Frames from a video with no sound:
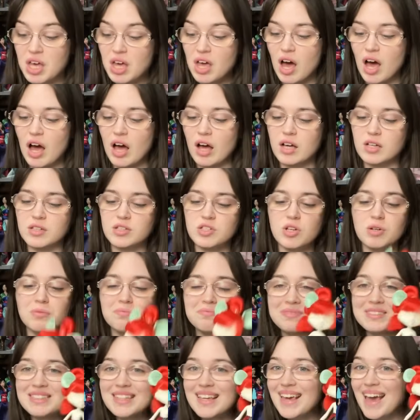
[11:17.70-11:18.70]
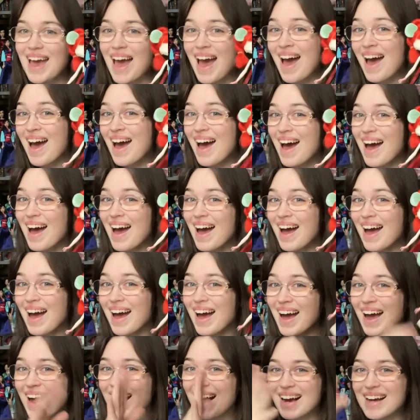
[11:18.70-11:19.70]
uh, so
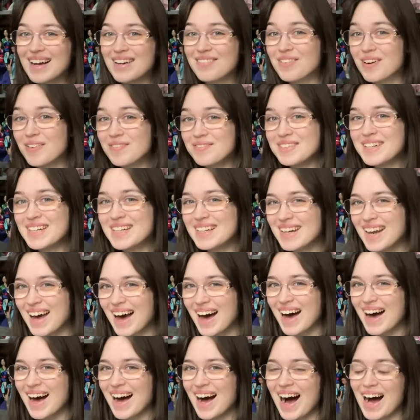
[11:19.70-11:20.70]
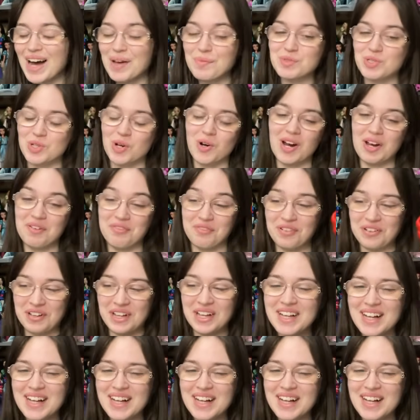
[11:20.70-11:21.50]
yay, Verbena. I'm so grateful.